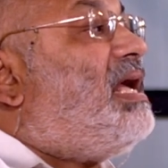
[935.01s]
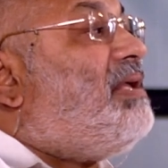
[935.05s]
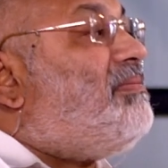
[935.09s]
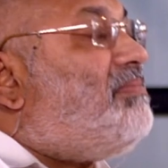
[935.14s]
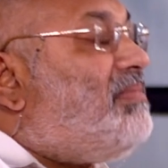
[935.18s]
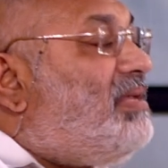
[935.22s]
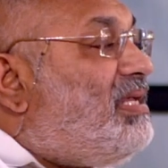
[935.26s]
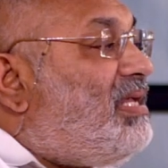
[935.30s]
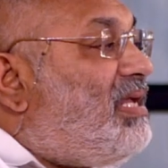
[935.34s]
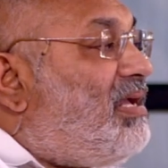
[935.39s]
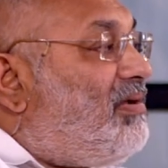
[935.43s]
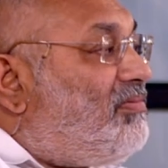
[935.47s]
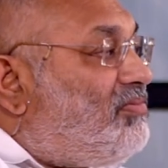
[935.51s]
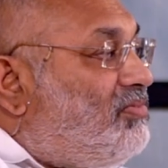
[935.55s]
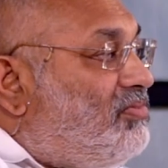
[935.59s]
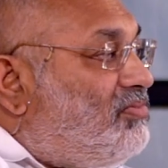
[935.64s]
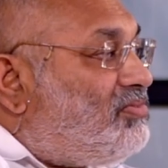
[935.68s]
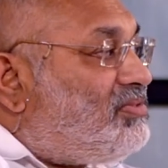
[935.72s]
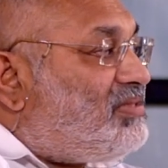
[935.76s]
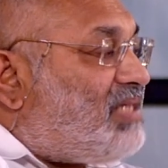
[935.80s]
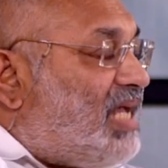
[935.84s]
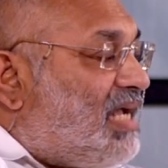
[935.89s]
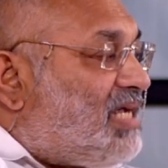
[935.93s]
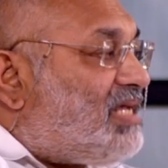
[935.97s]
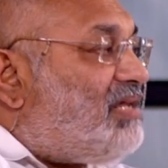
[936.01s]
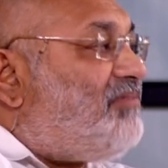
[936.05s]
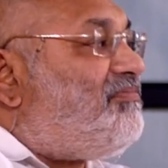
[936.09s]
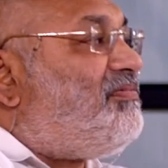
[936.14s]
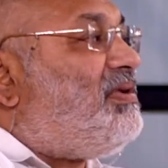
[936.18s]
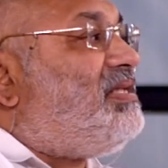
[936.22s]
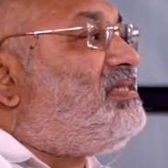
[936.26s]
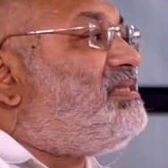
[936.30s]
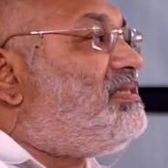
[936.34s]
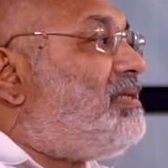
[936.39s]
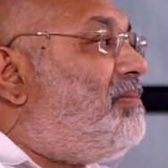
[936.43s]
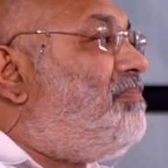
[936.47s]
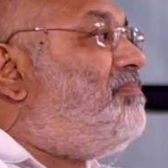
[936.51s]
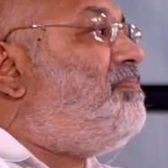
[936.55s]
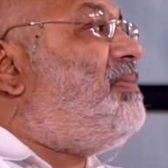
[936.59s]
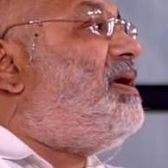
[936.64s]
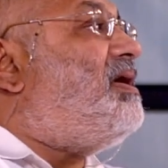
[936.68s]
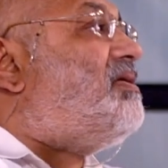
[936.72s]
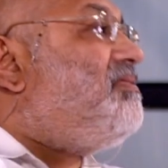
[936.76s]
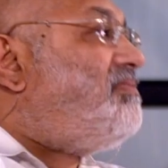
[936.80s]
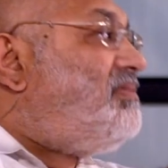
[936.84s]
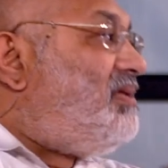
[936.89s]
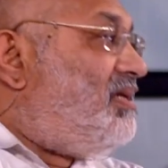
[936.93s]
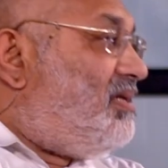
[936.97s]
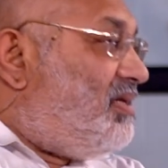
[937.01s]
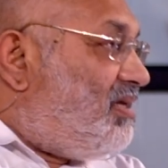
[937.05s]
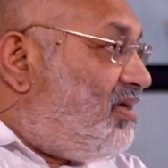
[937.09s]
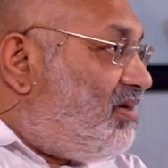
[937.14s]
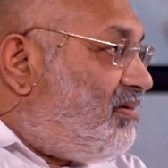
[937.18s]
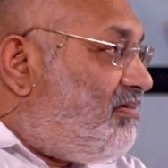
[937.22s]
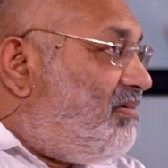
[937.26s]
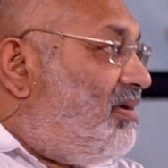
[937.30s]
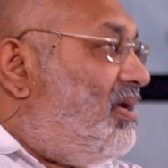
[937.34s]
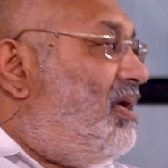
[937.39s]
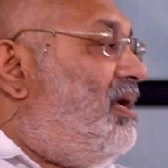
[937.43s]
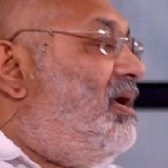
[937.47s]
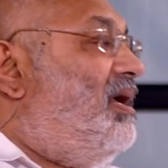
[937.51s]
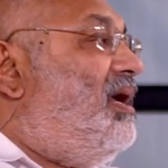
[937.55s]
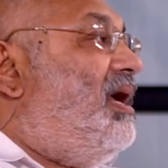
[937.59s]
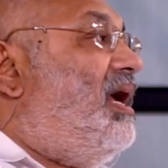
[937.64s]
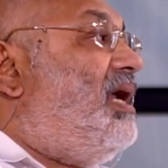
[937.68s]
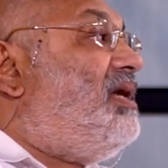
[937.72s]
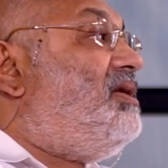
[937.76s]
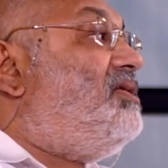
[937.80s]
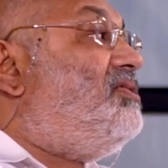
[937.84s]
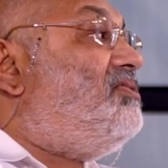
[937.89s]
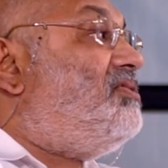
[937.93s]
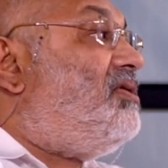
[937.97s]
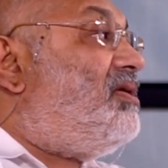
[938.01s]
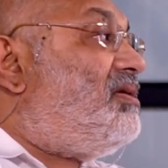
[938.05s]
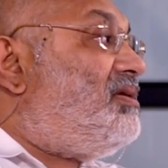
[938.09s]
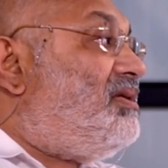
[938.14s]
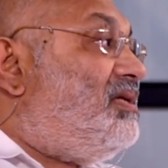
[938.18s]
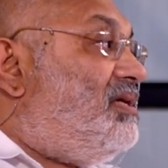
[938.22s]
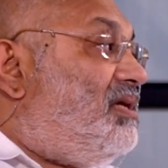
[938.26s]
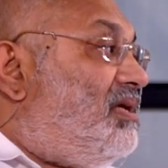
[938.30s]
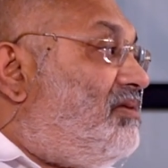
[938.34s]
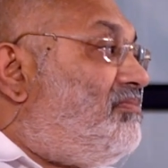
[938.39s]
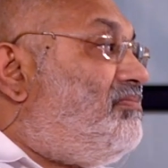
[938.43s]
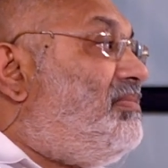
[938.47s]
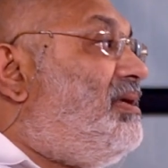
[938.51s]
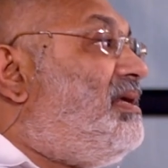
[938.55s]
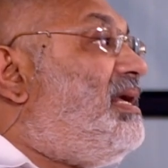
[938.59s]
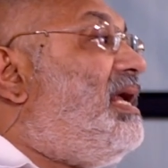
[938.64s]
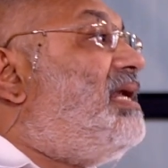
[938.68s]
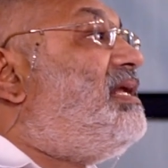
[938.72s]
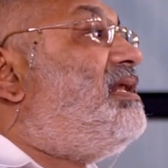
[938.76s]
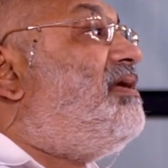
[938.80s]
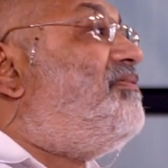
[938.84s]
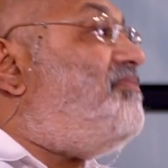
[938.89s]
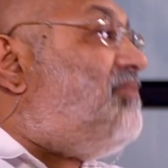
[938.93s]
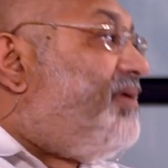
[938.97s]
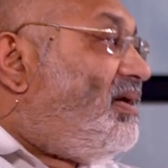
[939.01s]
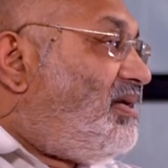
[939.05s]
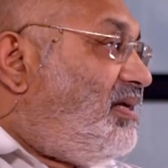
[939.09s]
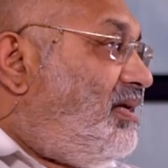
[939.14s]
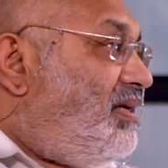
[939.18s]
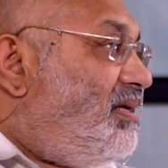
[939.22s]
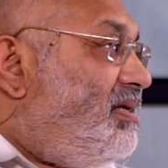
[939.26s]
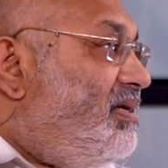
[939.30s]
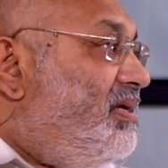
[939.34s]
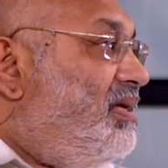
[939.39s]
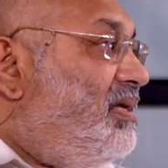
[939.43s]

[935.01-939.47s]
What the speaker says: I may have to sacrifice some part of the nerve and your nerve may get affected.